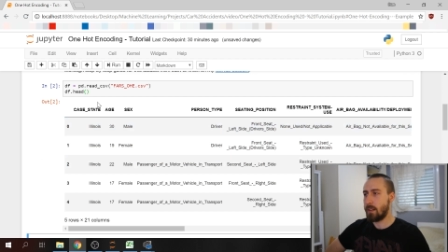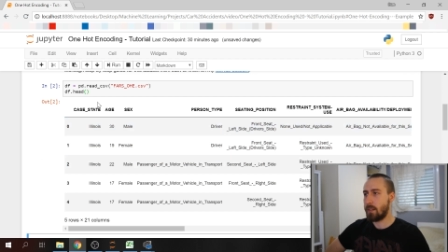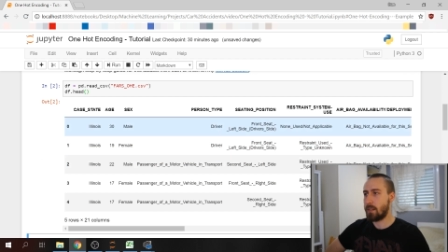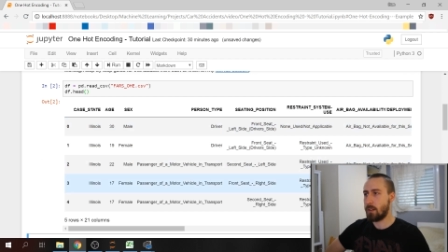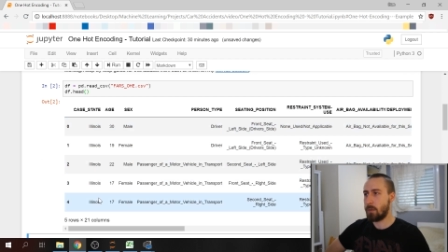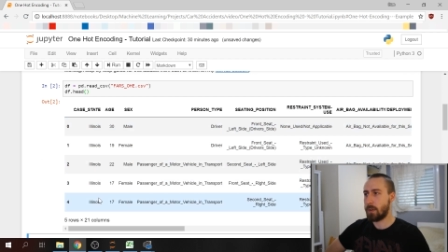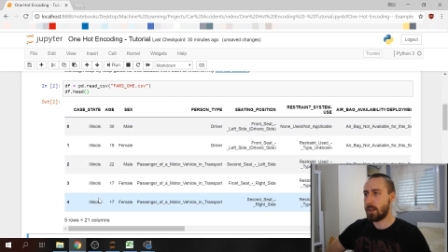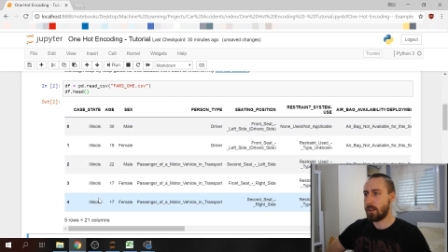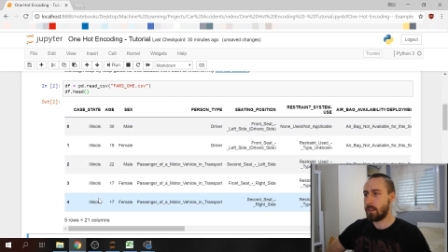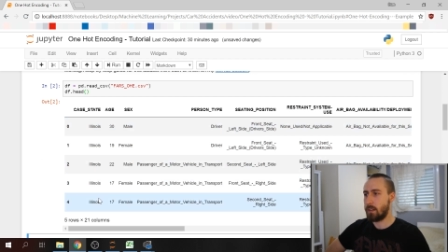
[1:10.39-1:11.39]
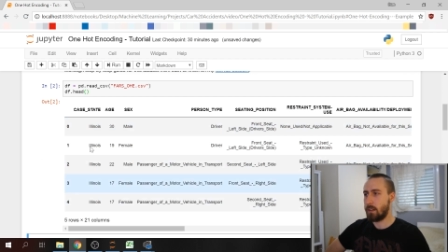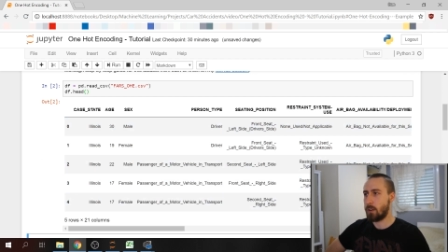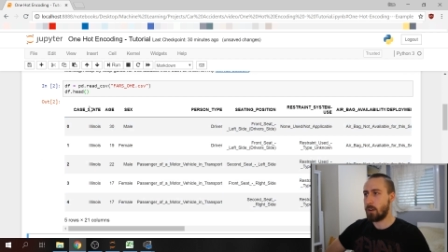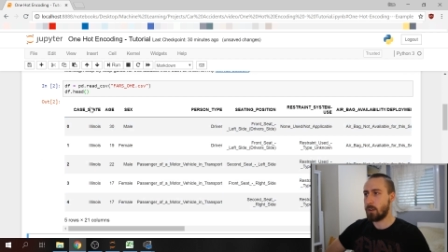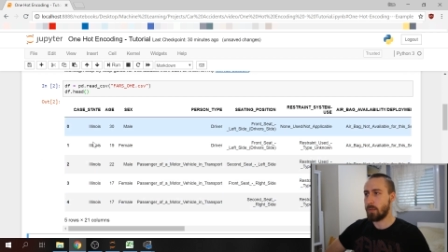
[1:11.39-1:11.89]
Some
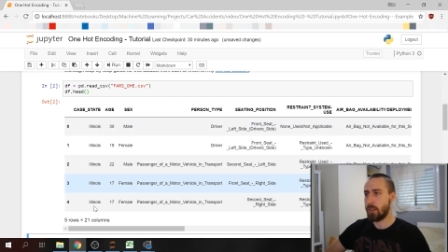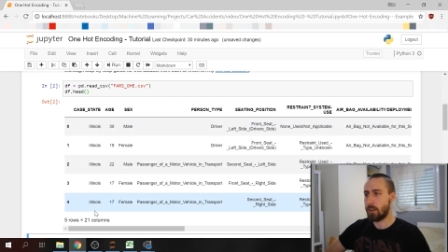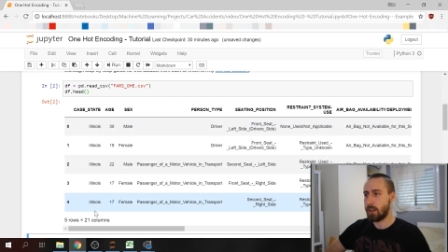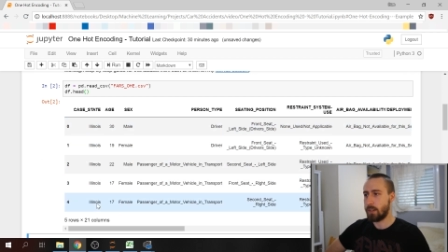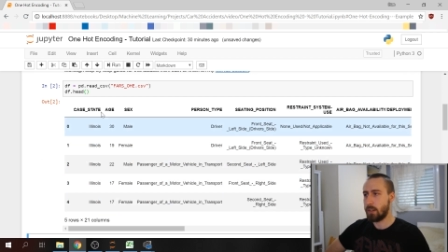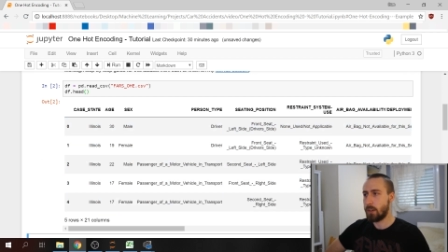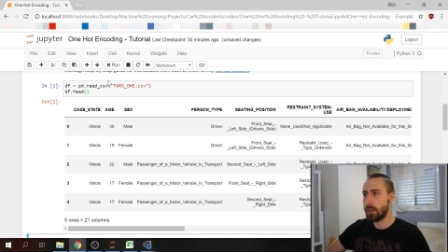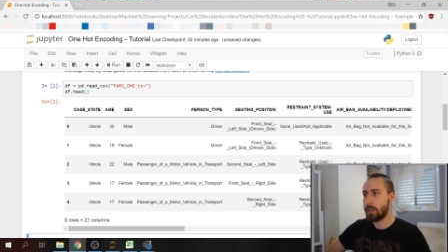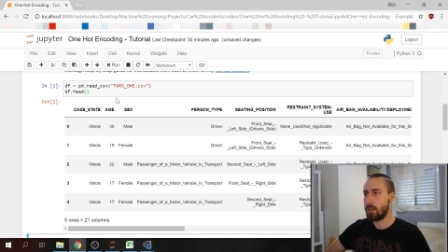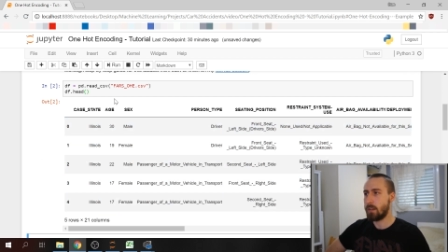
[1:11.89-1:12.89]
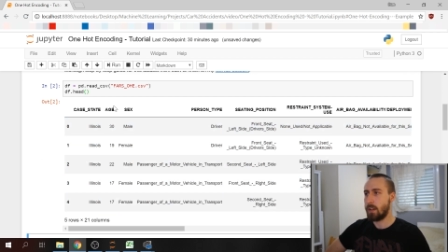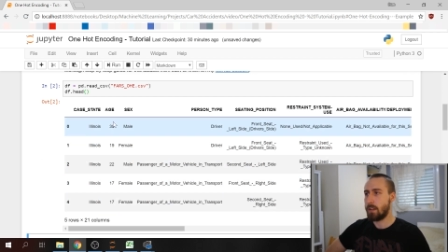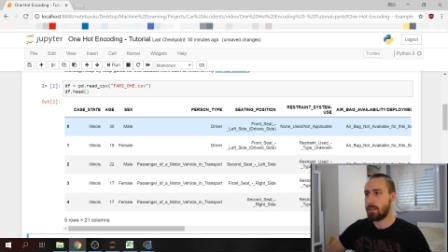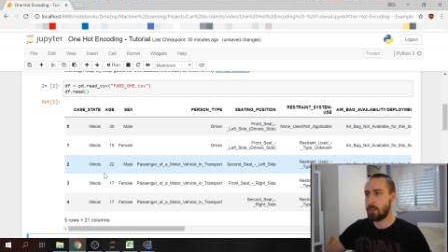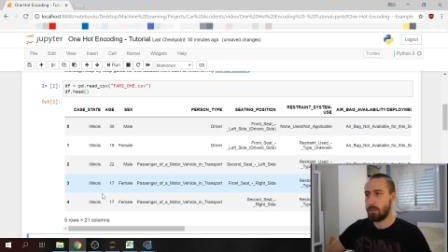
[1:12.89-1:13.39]
columns are categorical,
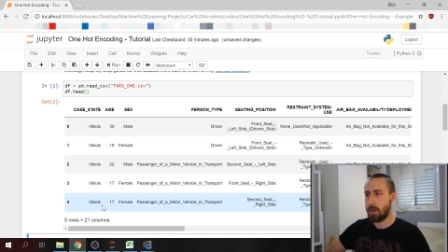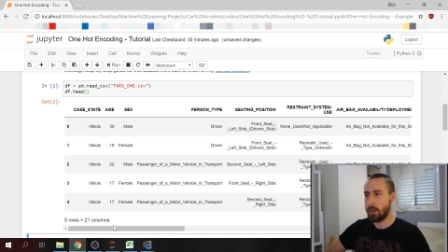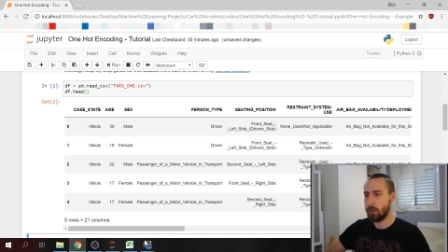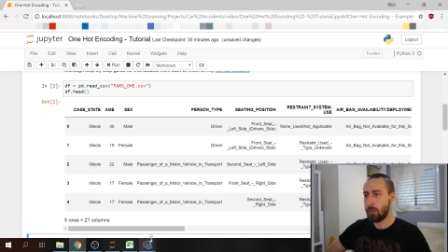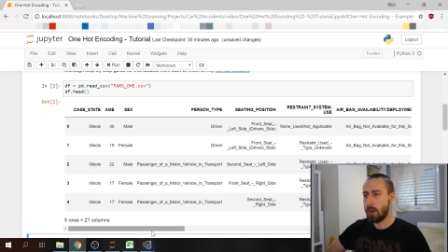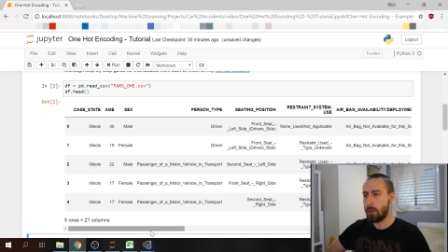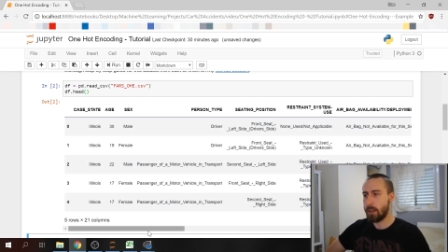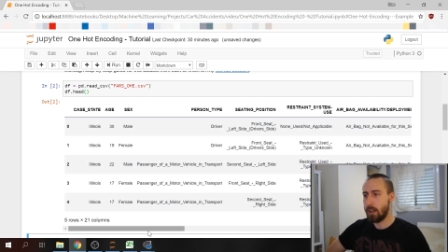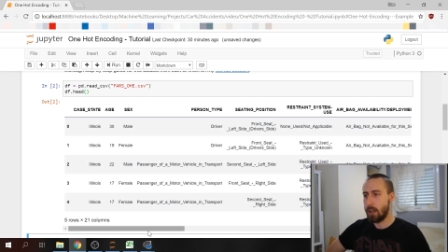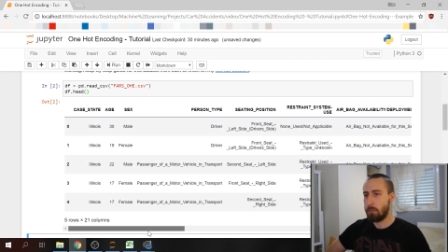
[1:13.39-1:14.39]
some are numeric,